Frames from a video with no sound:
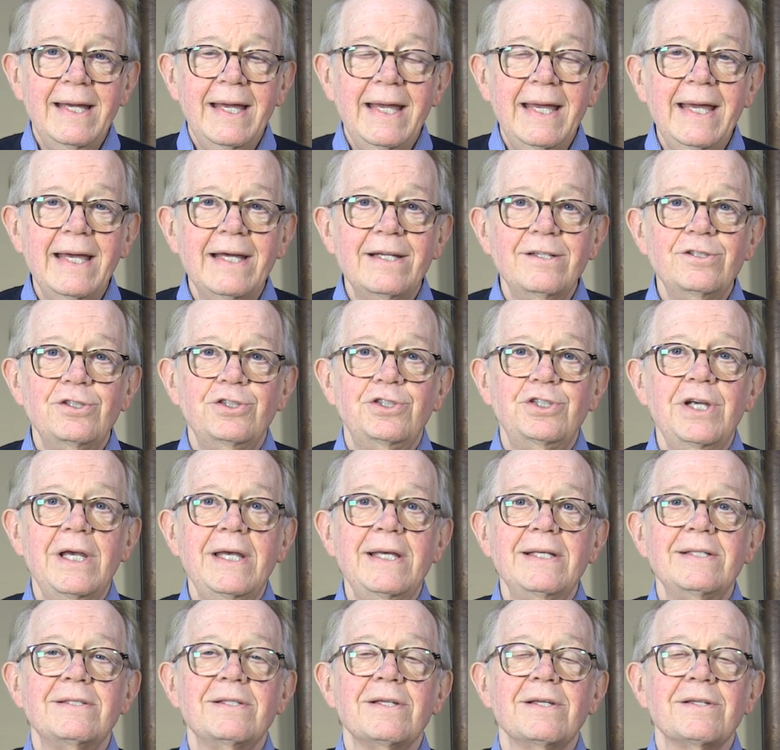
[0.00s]
In
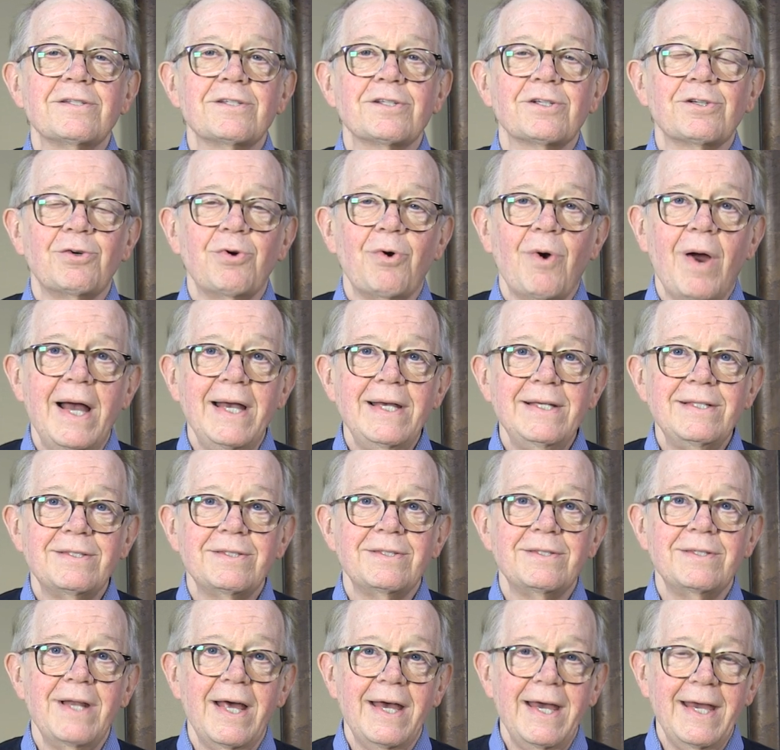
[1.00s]
Jesus
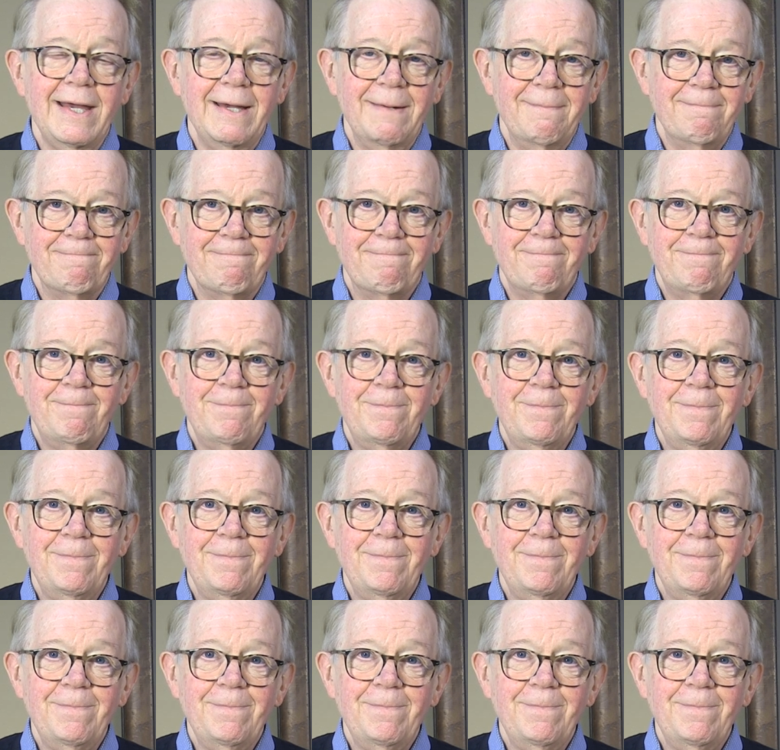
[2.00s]
Christ's name,